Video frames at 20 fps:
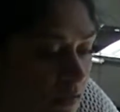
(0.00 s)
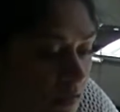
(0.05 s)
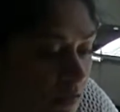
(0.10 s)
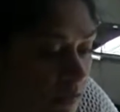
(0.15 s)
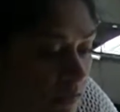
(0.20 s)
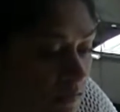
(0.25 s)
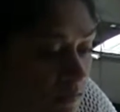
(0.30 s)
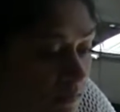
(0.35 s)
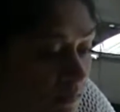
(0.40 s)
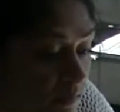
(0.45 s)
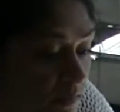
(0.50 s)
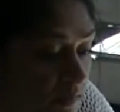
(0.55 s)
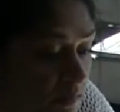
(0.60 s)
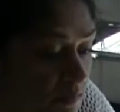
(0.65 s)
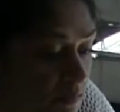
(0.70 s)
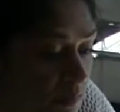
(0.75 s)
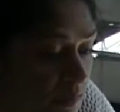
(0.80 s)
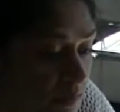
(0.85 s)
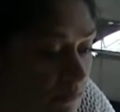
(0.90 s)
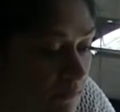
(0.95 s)
And so with the
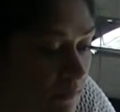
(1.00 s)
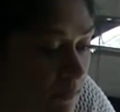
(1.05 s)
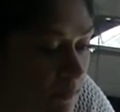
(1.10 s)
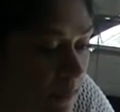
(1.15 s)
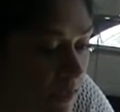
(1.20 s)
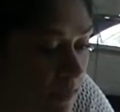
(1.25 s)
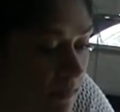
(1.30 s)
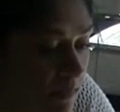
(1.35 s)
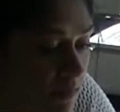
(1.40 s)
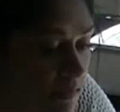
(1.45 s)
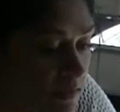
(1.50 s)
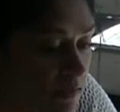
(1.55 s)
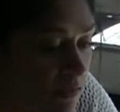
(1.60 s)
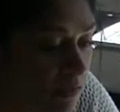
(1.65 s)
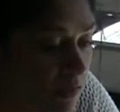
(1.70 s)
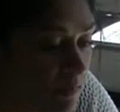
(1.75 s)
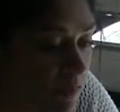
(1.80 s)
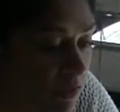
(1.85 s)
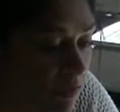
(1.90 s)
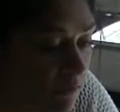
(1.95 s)
24 payments, you're
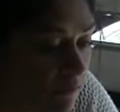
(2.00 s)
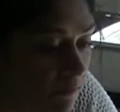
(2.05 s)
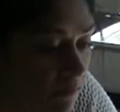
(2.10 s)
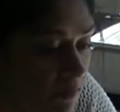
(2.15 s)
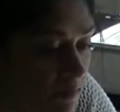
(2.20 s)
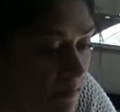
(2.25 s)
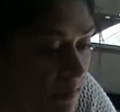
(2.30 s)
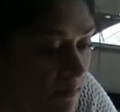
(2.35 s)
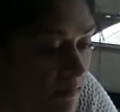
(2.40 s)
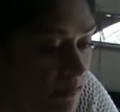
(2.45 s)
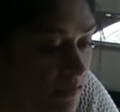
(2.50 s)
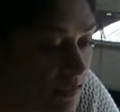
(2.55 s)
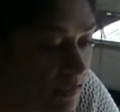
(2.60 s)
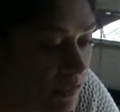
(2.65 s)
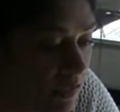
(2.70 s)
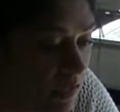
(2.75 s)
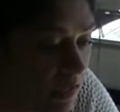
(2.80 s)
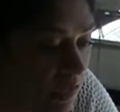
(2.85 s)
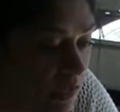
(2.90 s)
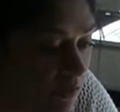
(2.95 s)
going to make your first payment
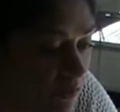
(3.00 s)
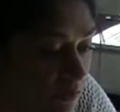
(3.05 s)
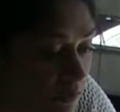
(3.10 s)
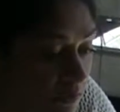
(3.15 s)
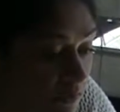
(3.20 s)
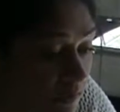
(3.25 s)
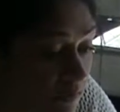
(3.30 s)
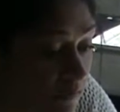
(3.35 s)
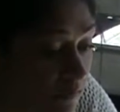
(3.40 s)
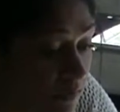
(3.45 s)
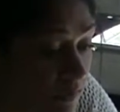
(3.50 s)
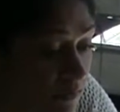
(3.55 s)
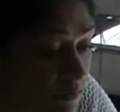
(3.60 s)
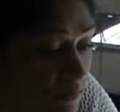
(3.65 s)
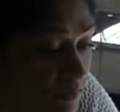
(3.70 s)
today, and you're going to have